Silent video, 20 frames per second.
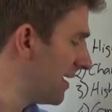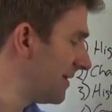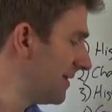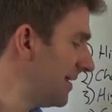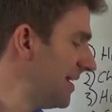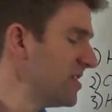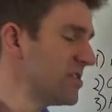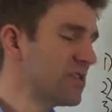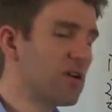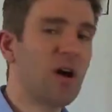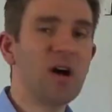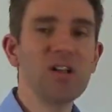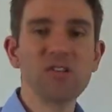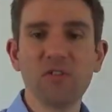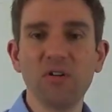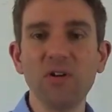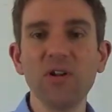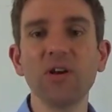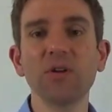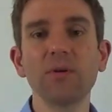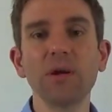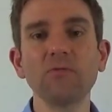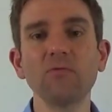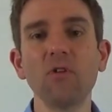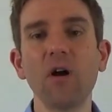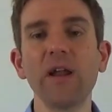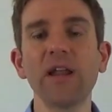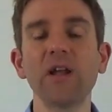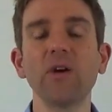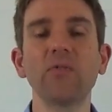These guys are only going to be
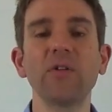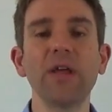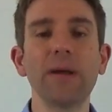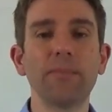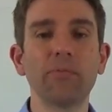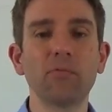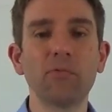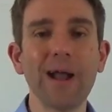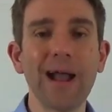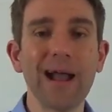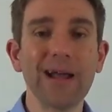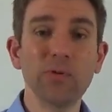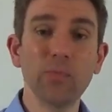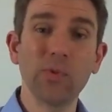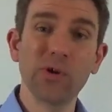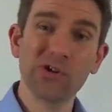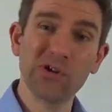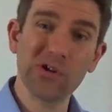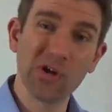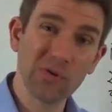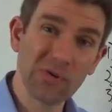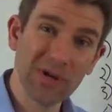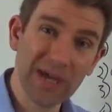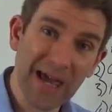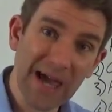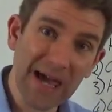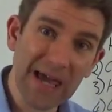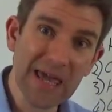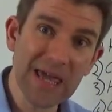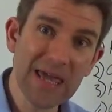riding on their brand, which
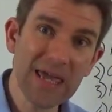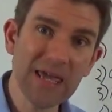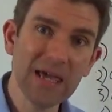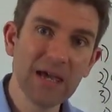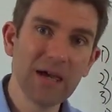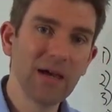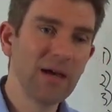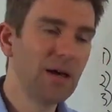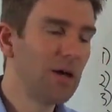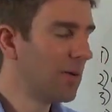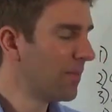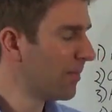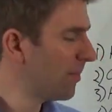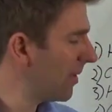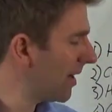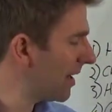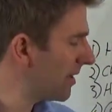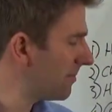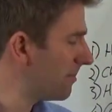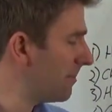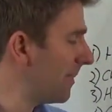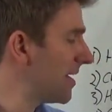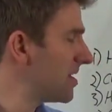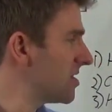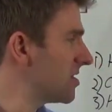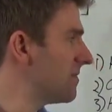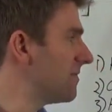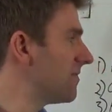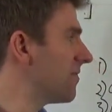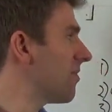okay, but
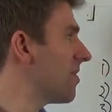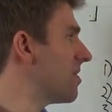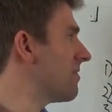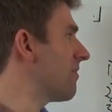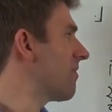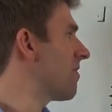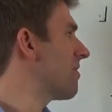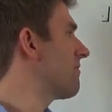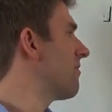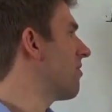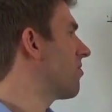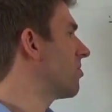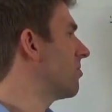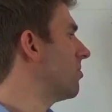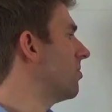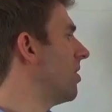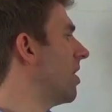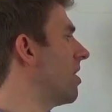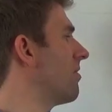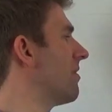makes them very, very vulnerable.